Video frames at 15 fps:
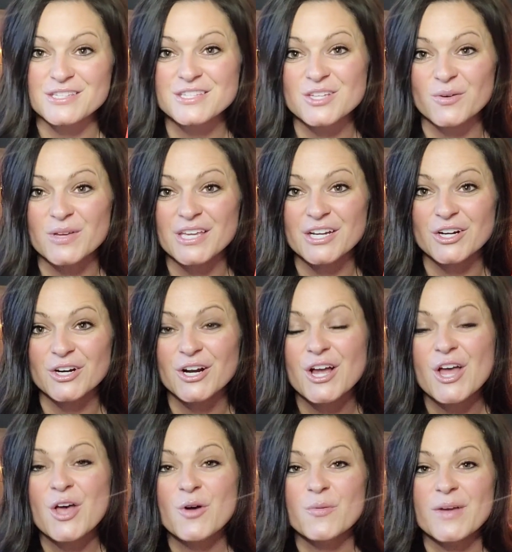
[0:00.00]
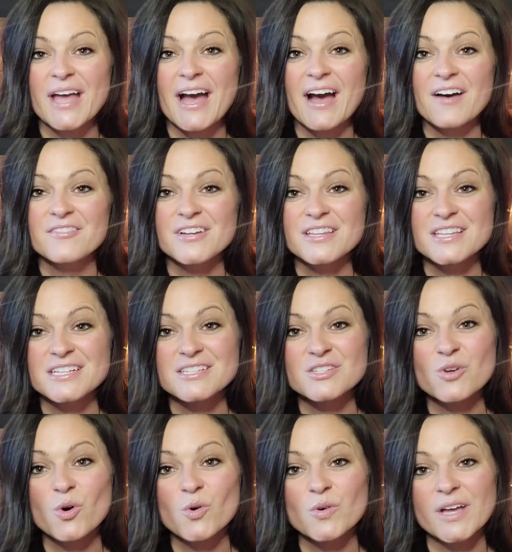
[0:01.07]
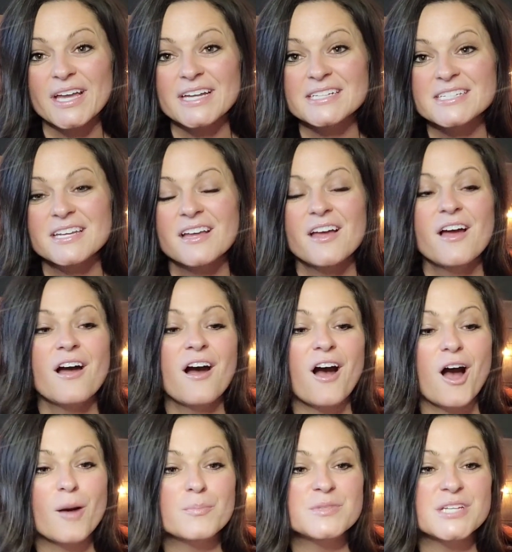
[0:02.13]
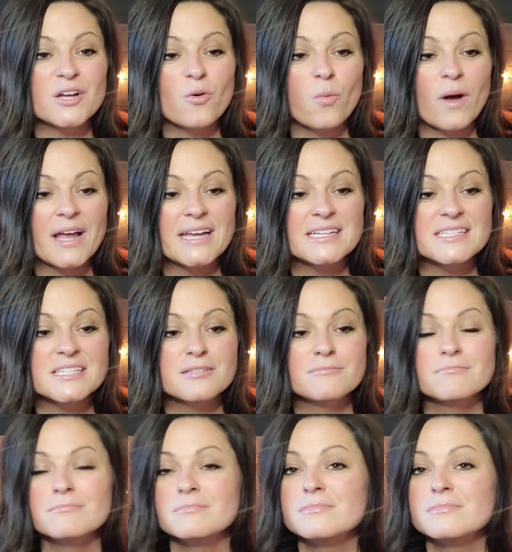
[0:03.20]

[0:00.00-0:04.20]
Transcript: So here we have these Colgate Optic White